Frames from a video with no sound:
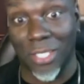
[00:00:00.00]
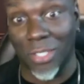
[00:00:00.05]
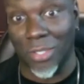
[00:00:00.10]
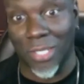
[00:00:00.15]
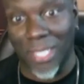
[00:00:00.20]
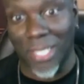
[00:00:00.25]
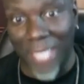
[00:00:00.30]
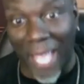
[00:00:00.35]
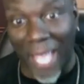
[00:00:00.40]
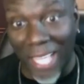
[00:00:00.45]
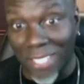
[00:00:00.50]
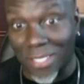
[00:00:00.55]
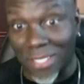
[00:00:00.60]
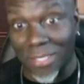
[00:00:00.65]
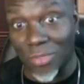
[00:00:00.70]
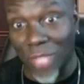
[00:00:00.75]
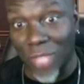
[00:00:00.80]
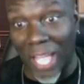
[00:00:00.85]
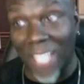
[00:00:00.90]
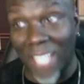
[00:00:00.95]
that's
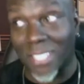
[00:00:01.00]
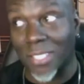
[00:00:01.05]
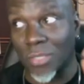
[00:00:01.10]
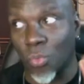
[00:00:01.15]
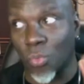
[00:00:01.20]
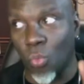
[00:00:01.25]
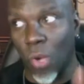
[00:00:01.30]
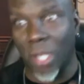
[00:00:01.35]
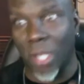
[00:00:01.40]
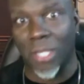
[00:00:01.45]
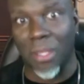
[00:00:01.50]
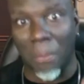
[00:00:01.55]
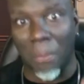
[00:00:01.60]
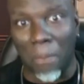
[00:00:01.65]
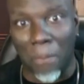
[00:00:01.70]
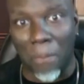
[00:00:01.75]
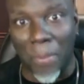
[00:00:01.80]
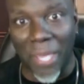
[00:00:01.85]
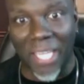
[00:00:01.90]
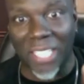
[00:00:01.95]
that's one of the
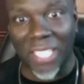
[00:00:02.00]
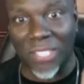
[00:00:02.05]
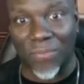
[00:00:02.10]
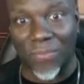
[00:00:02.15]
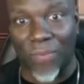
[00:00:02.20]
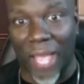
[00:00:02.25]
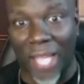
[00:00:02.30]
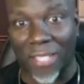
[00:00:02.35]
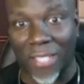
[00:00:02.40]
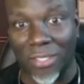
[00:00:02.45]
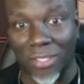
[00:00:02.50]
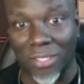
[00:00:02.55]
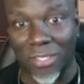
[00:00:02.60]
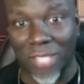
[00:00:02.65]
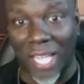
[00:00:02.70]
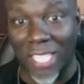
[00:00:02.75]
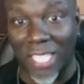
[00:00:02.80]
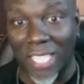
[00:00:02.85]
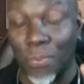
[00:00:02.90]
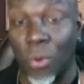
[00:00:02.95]
biggest factors
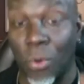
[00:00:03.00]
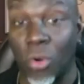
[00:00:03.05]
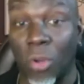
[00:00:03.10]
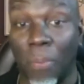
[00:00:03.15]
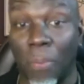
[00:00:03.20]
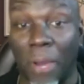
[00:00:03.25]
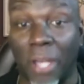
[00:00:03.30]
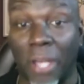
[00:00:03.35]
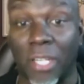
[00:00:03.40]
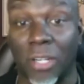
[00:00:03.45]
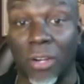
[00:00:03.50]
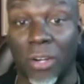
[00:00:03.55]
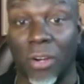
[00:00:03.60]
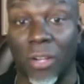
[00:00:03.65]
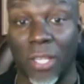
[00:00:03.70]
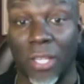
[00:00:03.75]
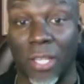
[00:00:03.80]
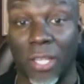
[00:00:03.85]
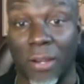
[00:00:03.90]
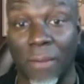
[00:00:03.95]
i spoke about it
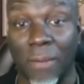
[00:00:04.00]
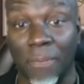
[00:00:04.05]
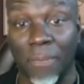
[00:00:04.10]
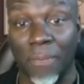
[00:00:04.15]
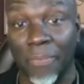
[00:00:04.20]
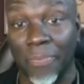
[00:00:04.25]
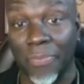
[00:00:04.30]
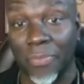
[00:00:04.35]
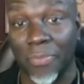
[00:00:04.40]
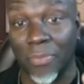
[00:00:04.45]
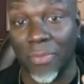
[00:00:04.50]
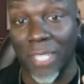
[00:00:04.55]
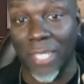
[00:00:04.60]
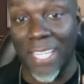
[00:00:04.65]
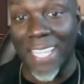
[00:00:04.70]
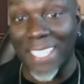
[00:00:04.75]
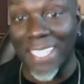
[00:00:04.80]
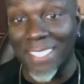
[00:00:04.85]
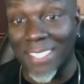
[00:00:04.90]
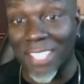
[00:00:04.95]
earlier
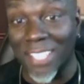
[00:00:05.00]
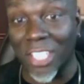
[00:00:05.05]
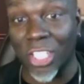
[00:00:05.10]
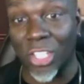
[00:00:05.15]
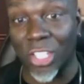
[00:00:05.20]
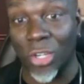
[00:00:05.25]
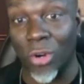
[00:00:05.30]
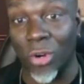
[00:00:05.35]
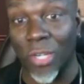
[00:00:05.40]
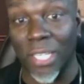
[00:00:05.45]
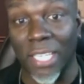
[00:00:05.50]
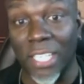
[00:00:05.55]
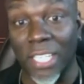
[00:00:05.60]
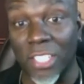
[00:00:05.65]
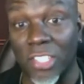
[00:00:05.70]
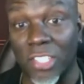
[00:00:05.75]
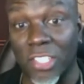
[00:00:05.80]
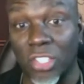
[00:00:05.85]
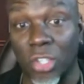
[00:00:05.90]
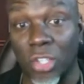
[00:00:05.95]
insecurity
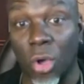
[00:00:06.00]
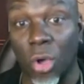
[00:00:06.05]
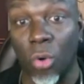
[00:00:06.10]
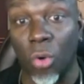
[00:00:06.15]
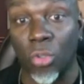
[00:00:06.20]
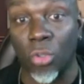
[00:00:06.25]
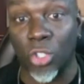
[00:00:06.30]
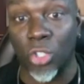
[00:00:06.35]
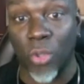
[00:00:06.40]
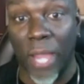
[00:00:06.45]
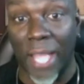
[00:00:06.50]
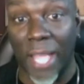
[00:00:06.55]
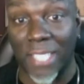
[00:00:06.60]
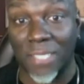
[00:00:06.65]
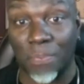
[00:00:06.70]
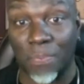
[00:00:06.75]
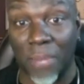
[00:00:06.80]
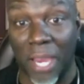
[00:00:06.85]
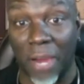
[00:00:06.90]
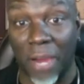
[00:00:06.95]
is so
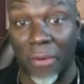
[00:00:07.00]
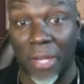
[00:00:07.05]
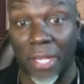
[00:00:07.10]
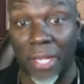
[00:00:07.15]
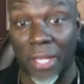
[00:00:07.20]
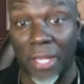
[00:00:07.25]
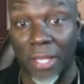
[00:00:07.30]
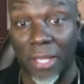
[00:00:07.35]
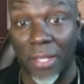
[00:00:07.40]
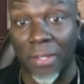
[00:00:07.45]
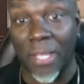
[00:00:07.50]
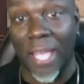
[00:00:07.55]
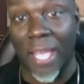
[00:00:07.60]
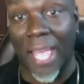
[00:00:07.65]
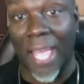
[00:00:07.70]
transparent mm.